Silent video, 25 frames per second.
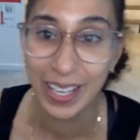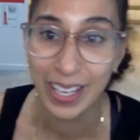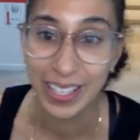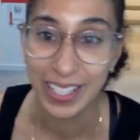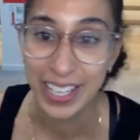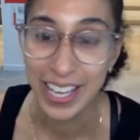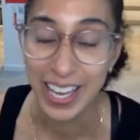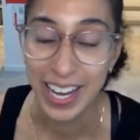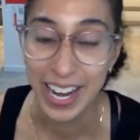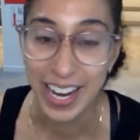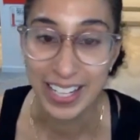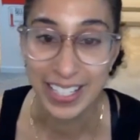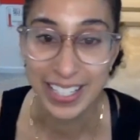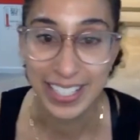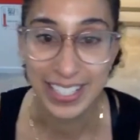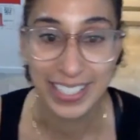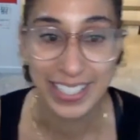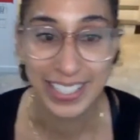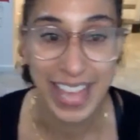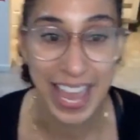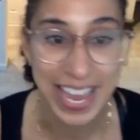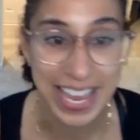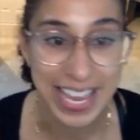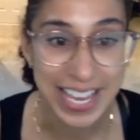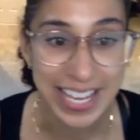Can I
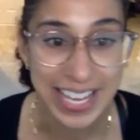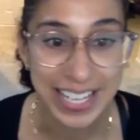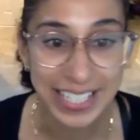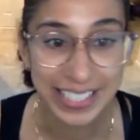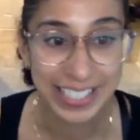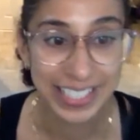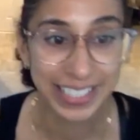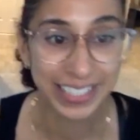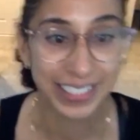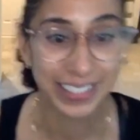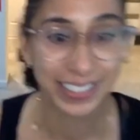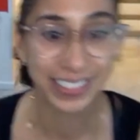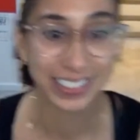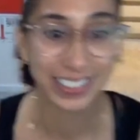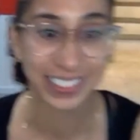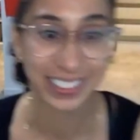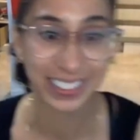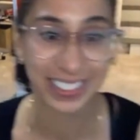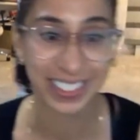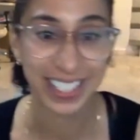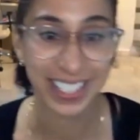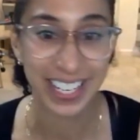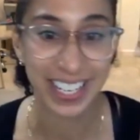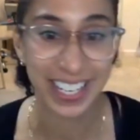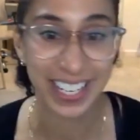say it
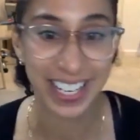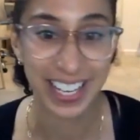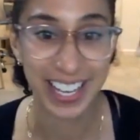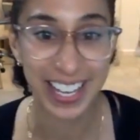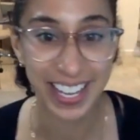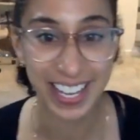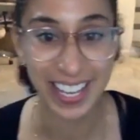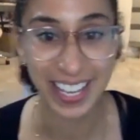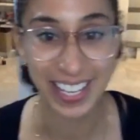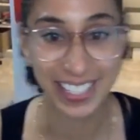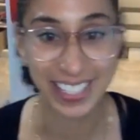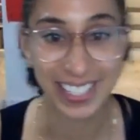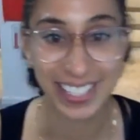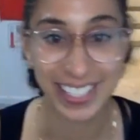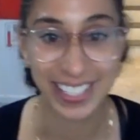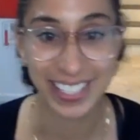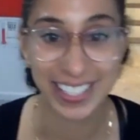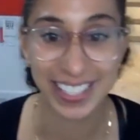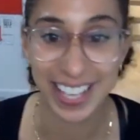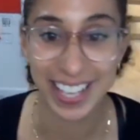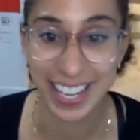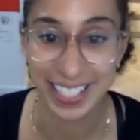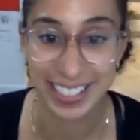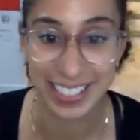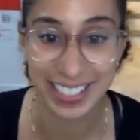and,
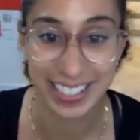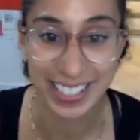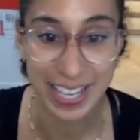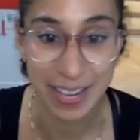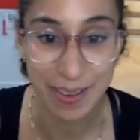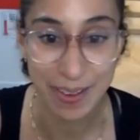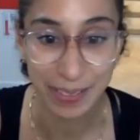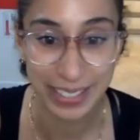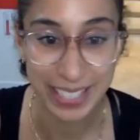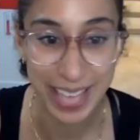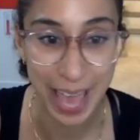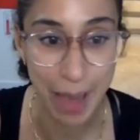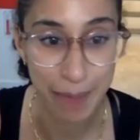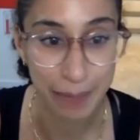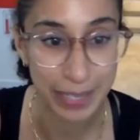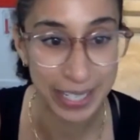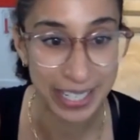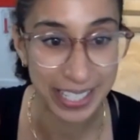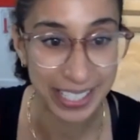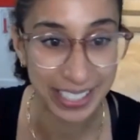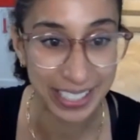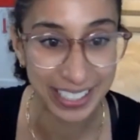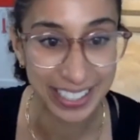and see what's happening?